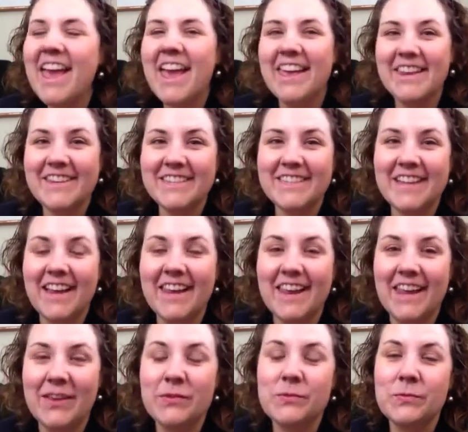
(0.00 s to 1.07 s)
at his
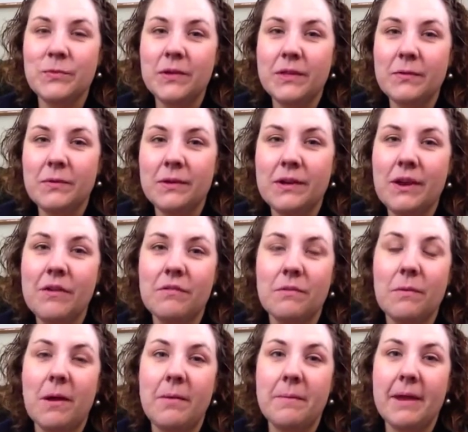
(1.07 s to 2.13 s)
signing. It was really, really
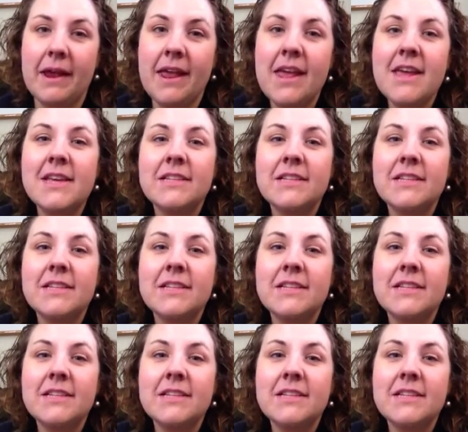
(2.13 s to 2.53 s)
overwhelming.